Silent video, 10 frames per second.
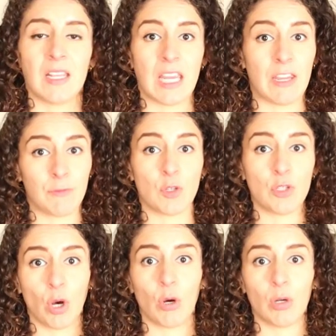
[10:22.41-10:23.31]
if you're
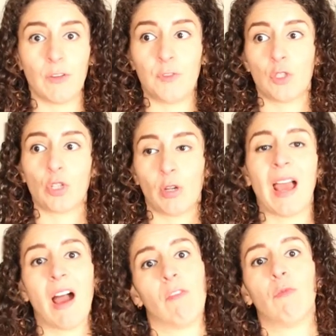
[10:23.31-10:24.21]
not if you don't
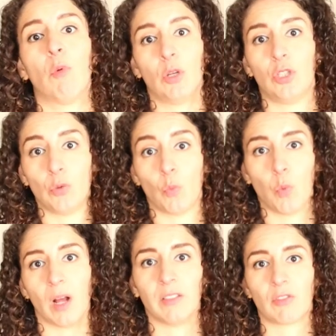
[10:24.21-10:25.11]
have what you
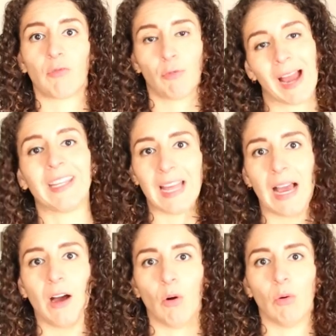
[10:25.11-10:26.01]
want right
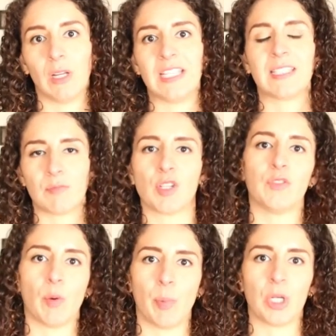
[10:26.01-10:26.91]
now in terms
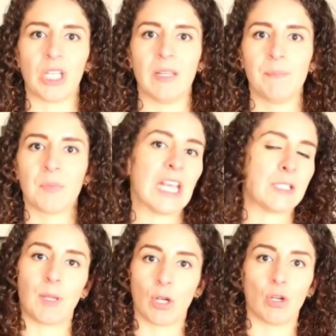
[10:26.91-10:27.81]
of your body
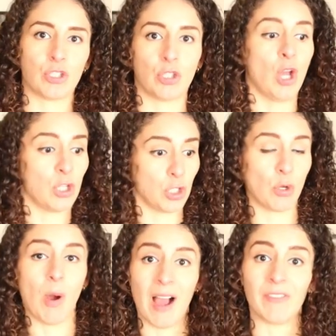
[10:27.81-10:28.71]
it's because
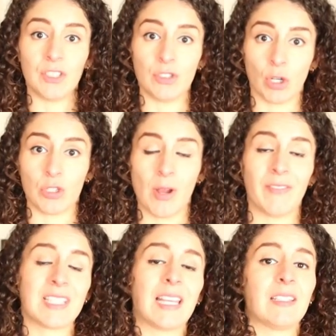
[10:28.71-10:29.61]
you haven't done you
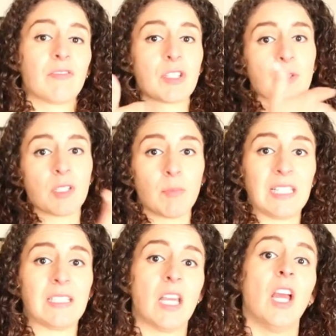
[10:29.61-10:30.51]
haven't taken the
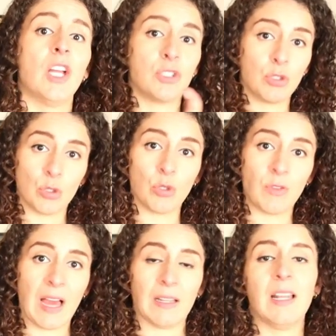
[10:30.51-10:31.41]
responsibility to do
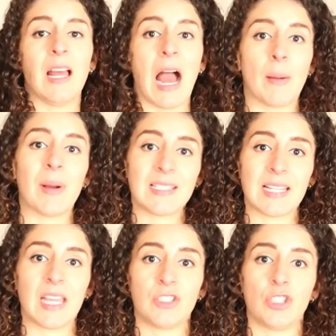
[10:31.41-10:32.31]
that am i
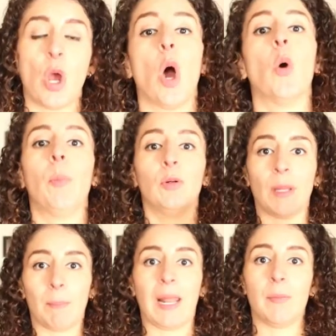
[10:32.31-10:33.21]
saying to you oh put
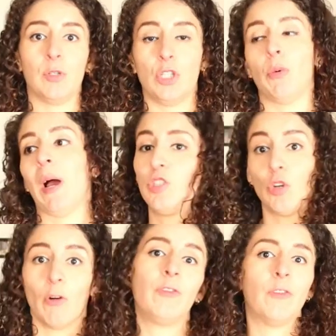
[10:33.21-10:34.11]
the blame on you it's
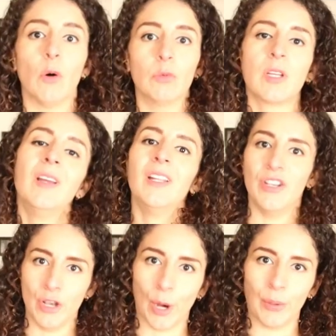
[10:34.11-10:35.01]
your fault
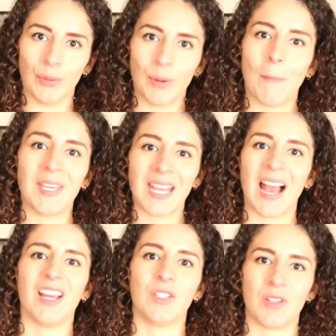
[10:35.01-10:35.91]
no be
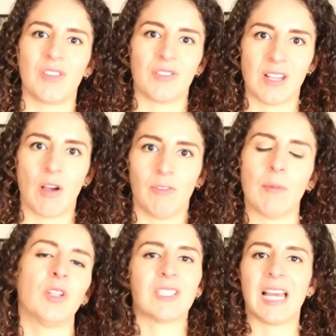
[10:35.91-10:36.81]
kind with yourself
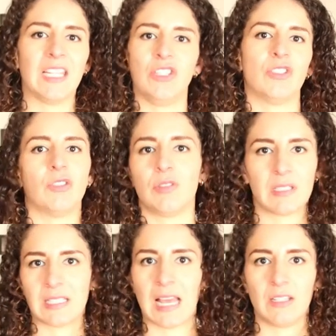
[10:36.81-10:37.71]
i'm not telling you to
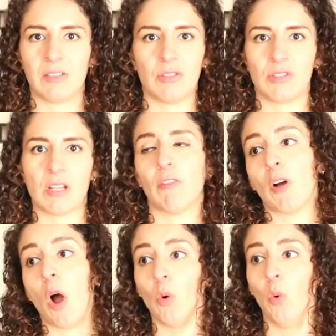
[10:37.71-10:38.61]
say to yourself
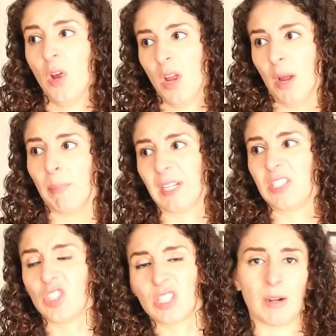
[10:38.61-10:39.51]
oh but
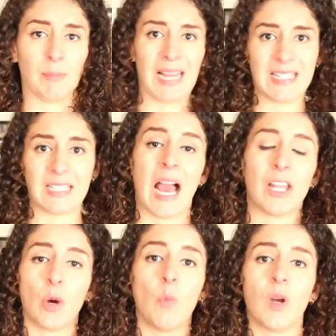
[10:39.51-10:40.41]
it's just that I'm lazy.
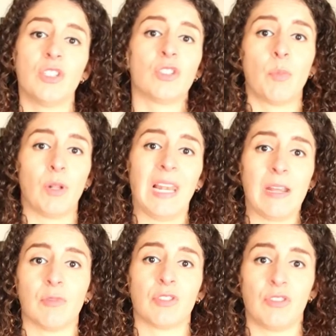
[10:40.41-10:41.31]
I don't want you to put
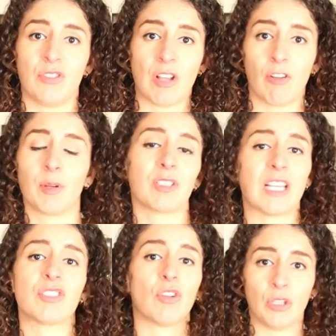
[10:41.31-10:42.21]
labels on yourself because
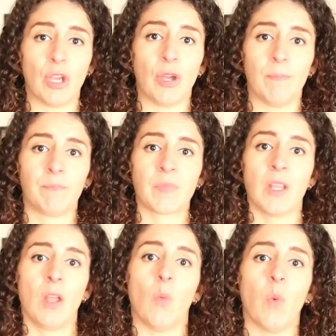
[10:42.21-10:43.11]
that's not you.
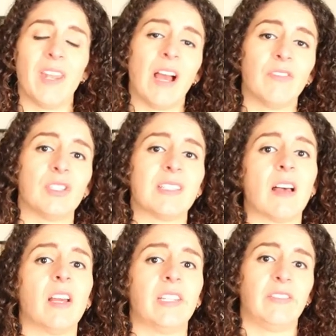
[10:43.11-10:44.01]
When have you
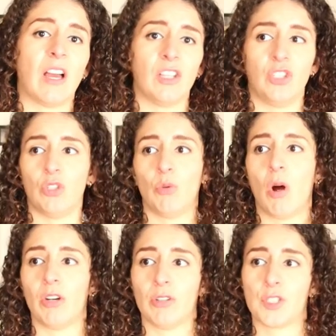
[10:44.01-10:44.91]
decided that you
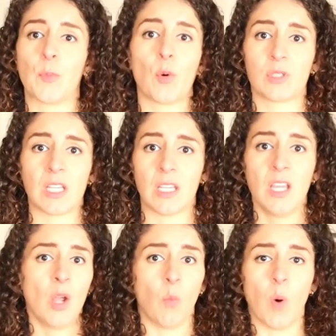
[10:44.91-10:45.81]
are not sporty?
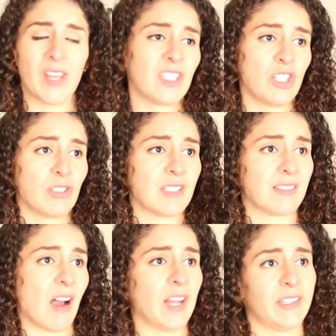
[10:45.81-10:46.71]
When do you
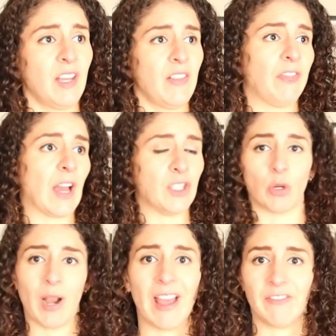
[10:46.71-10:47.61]
decide that
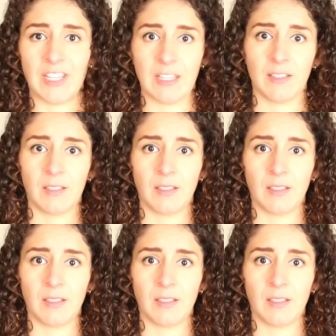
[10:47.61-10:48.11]
you're heavy?